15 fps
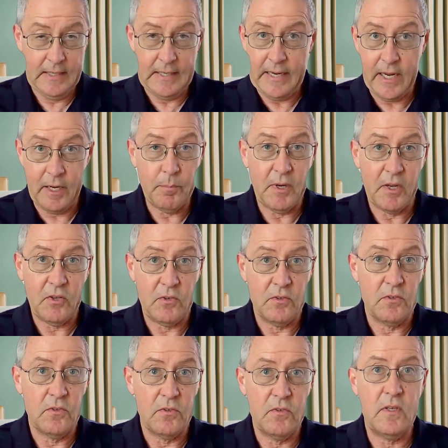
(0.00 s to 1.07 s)

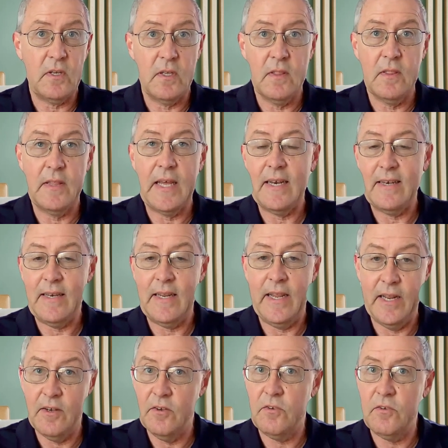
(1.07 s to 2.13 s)
gangbusters, that
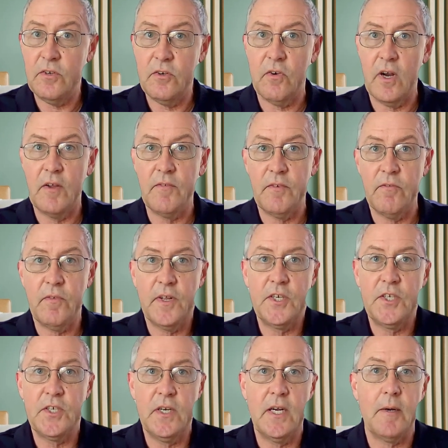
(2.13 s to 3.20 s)
tends to drive
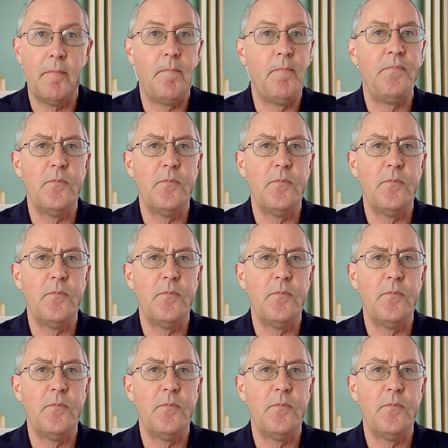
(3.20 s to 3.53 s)
inflation up.